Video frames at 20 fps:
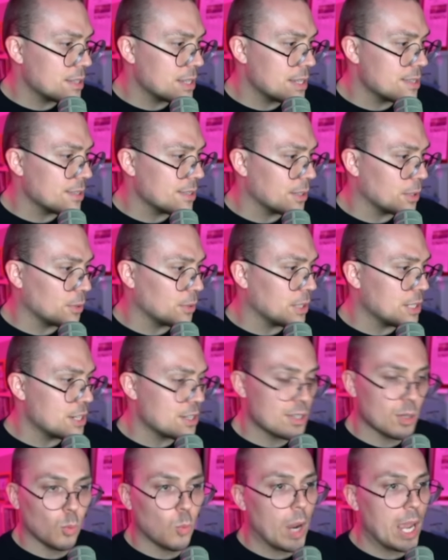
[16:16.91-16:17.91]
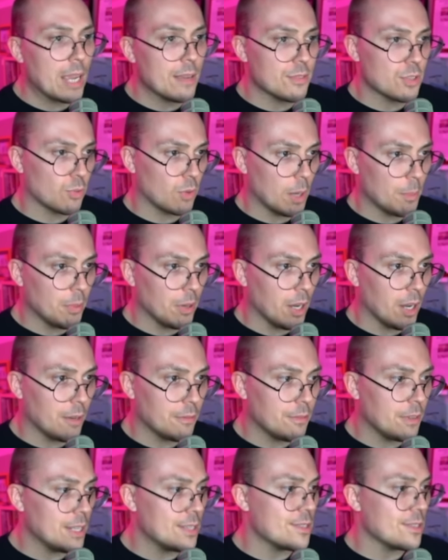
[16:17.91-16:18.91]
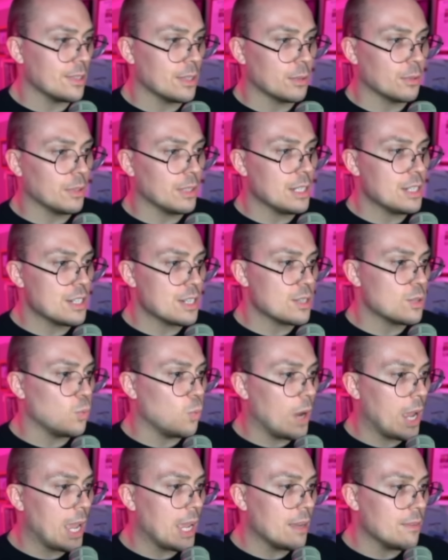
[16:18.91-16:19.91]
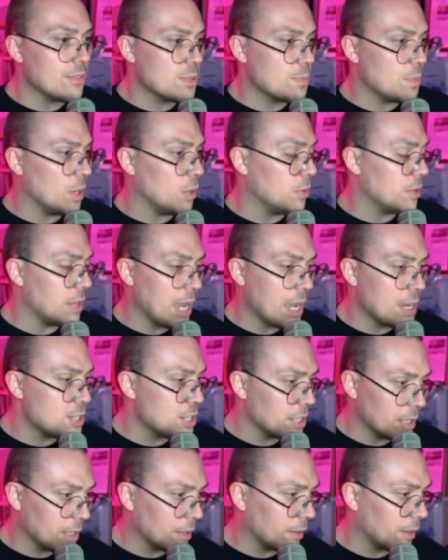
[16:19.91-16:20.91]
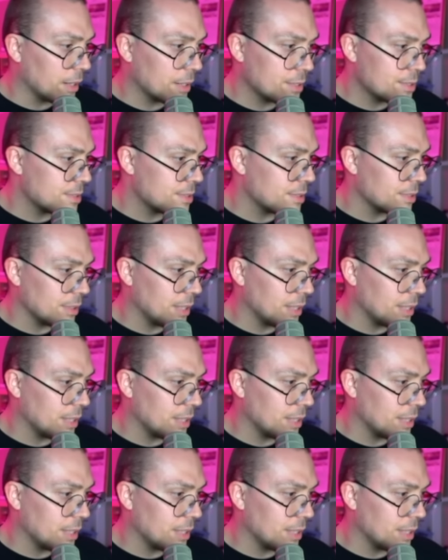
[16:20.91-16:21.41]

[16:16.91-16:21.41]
He's literally just a Waves ripoff. It's literally just Waves, but with edgy lyrics.